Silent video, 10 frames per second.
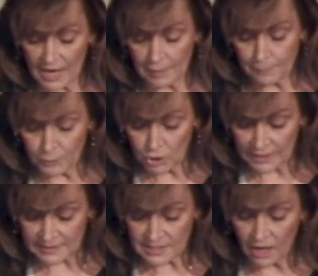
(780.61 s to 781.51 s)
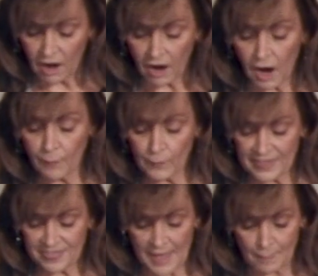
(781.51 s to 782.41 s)
and Put are
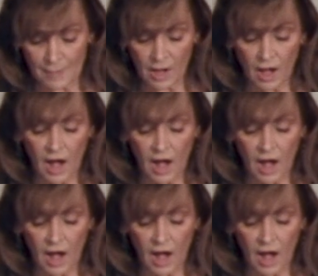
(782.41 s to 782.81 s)
with them,